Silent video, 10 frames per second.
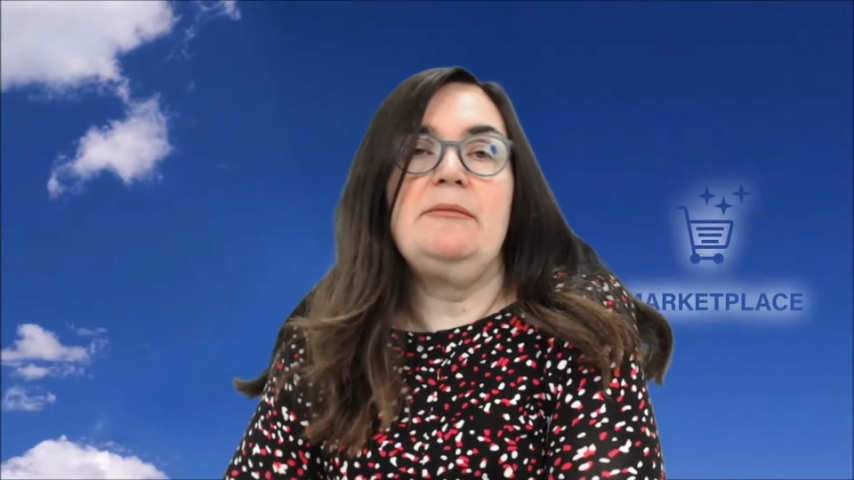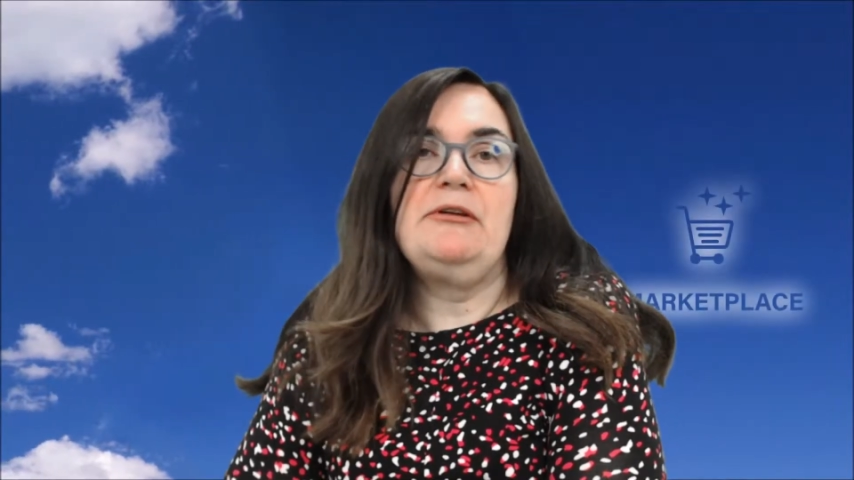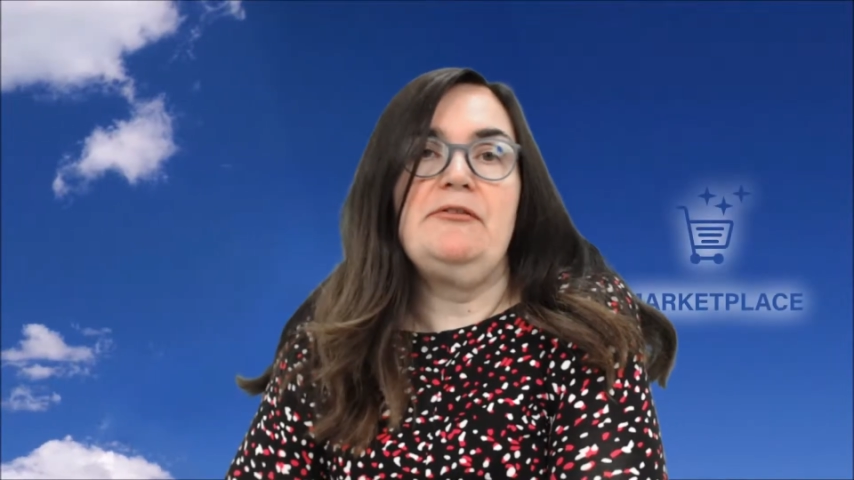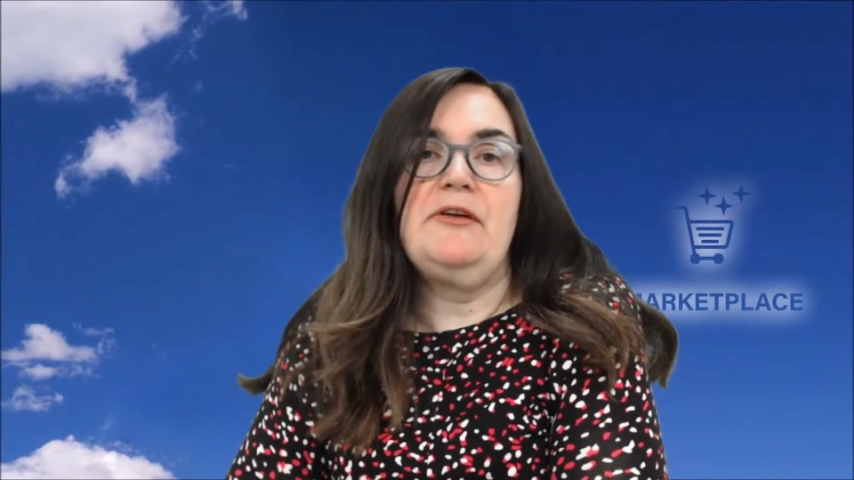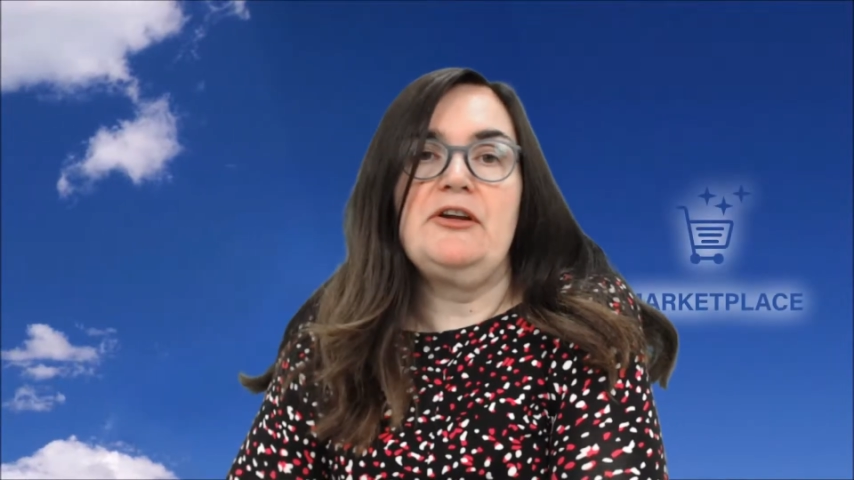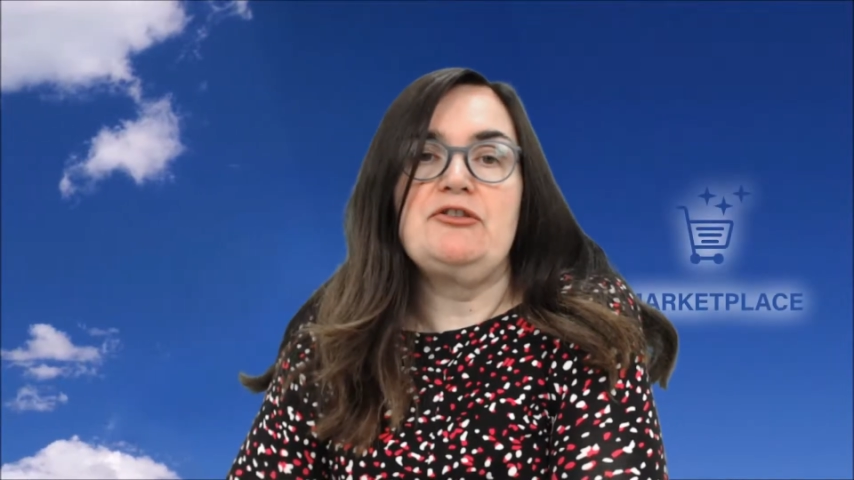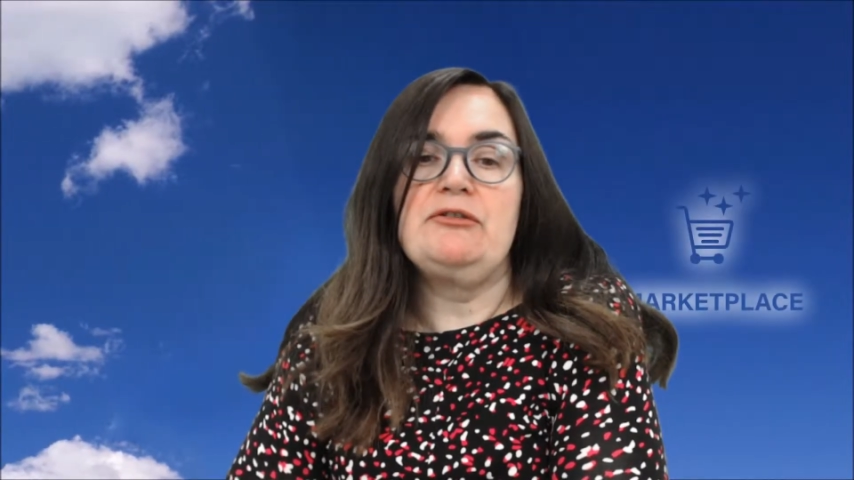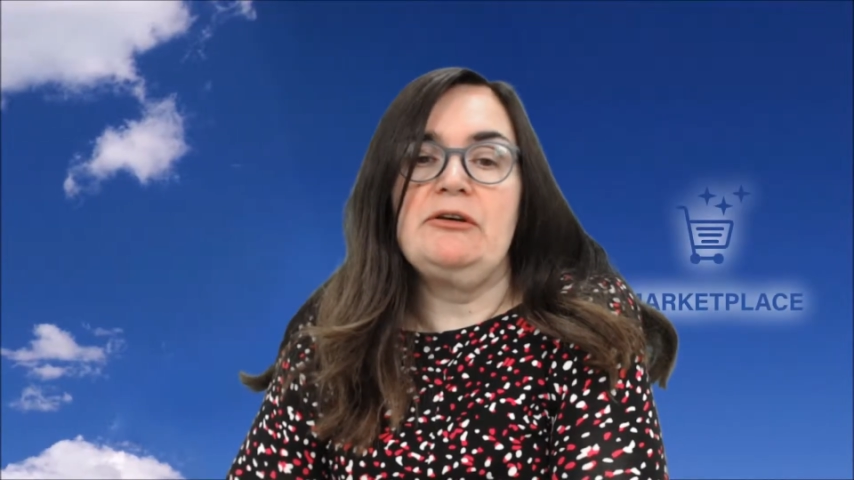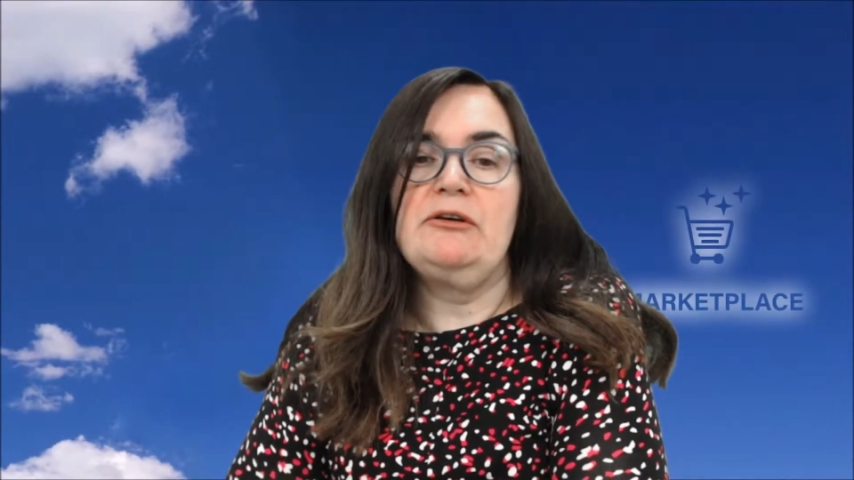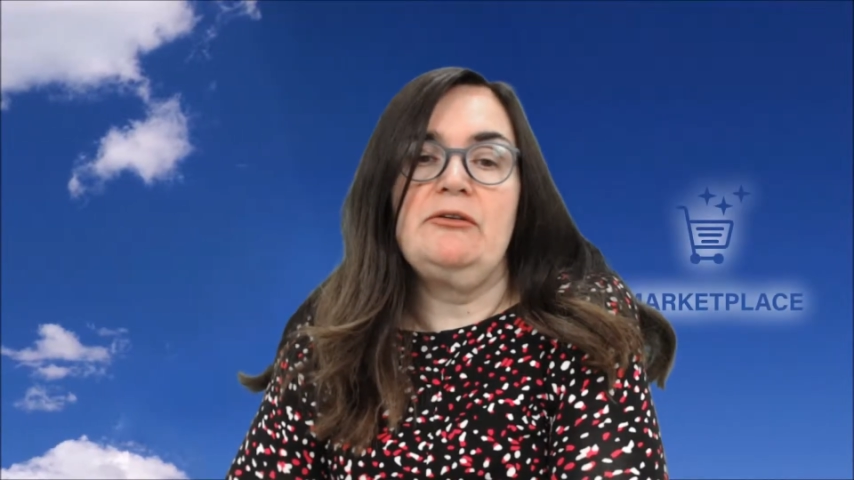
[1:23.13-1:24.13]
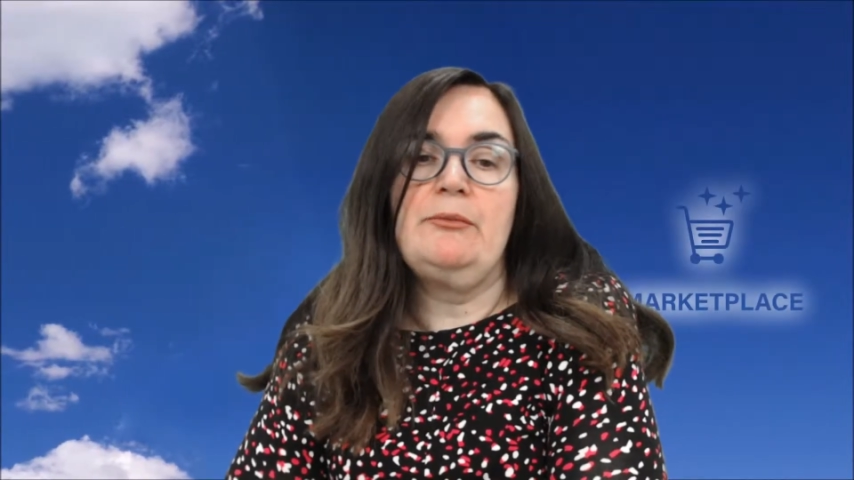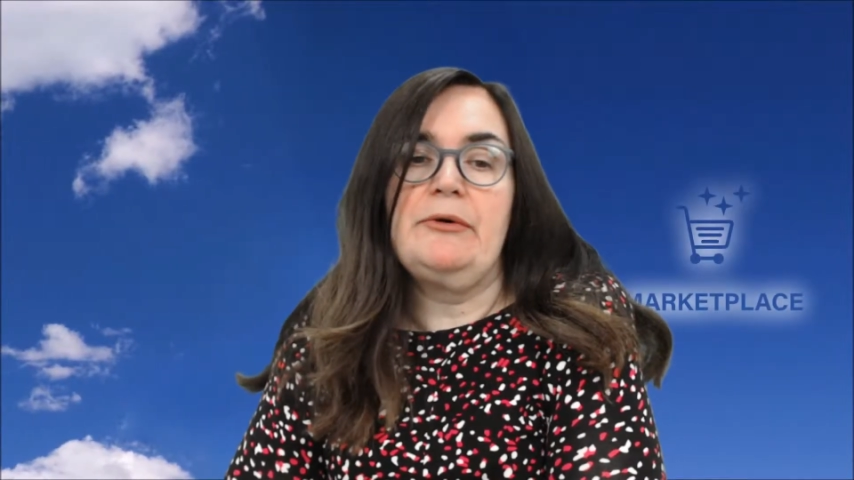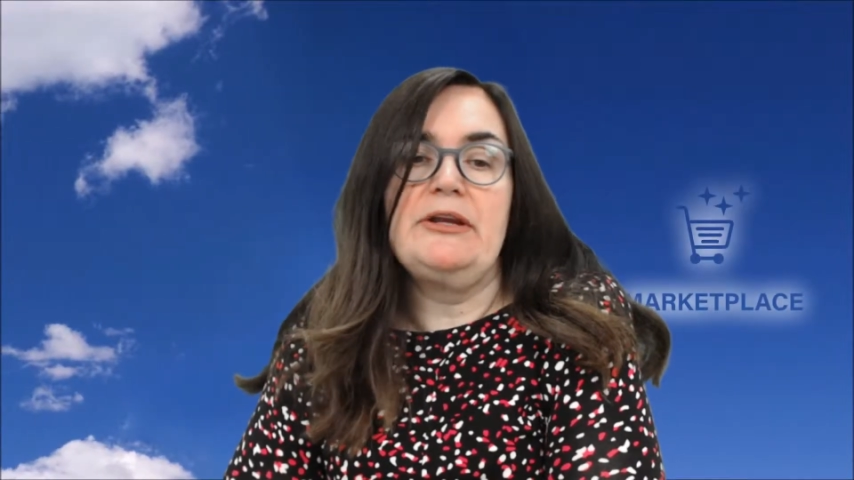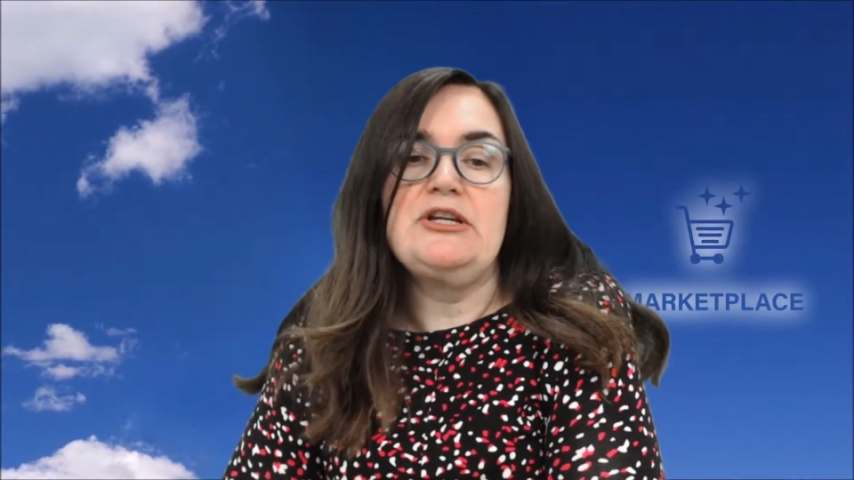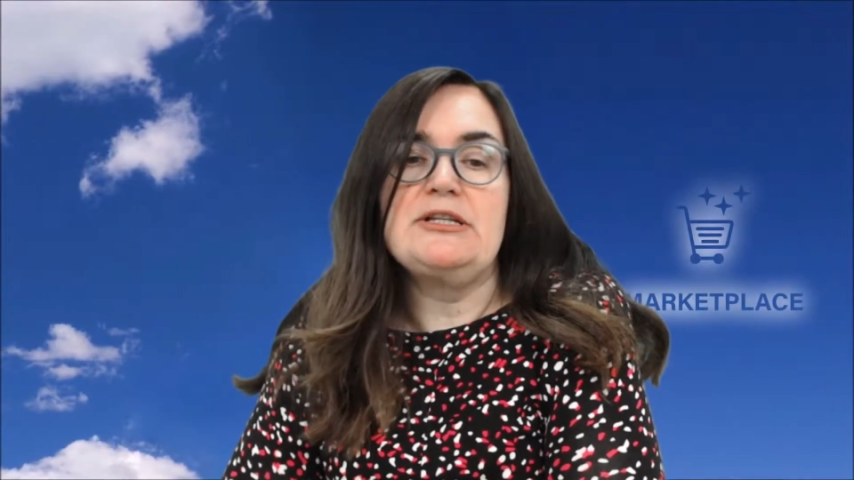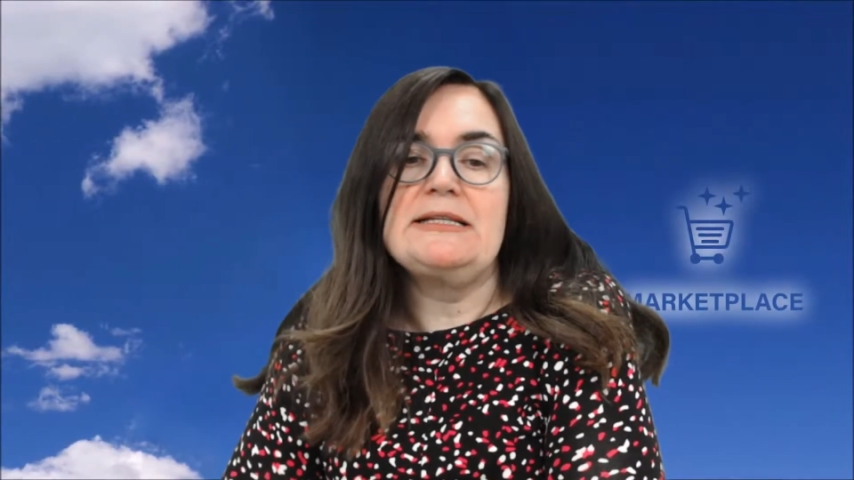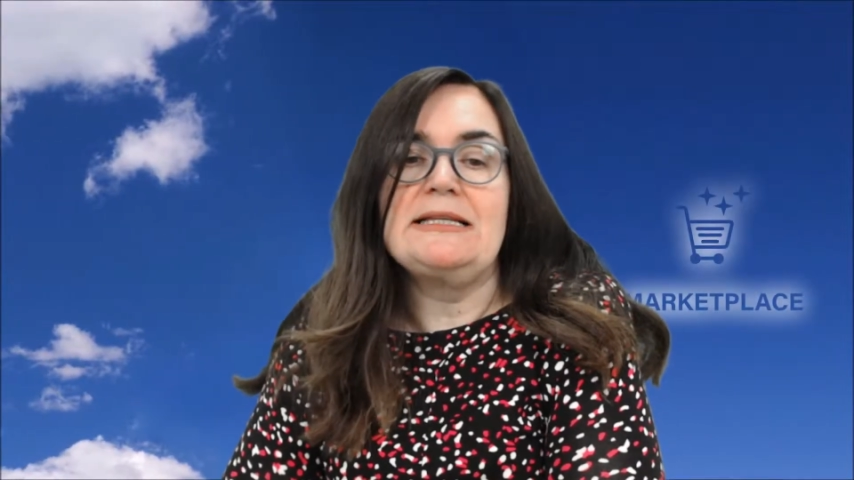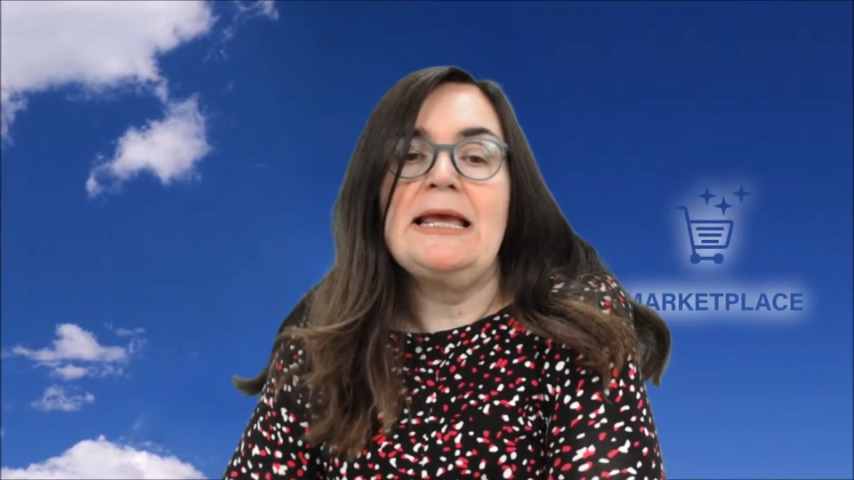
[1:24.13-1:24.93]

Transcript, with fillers: manufacturing operations.